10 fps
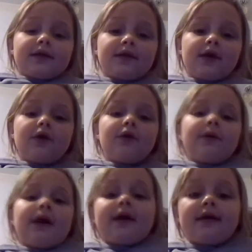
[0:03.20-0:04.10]
So,
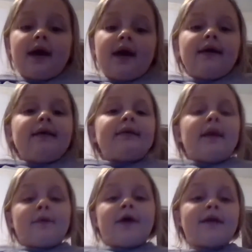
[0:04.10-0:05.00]
guys,
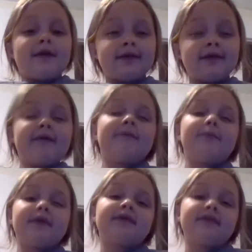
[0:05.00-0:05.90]
I'm going to say a
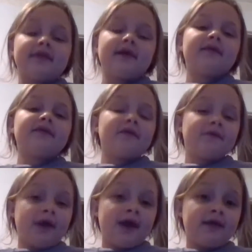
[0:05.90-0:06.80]
big thanks for
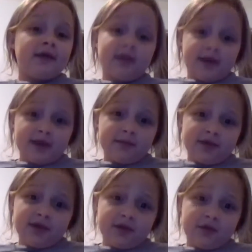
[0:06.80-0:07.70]
Riley letting
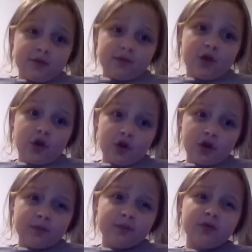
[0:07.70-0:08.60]
me use her
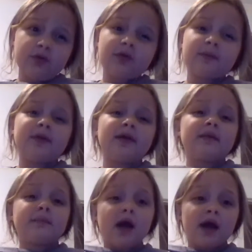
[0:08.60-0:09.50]
computer because
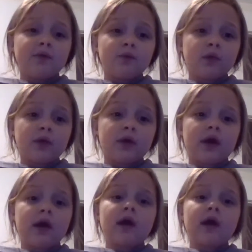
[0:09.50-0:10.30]
mine will work.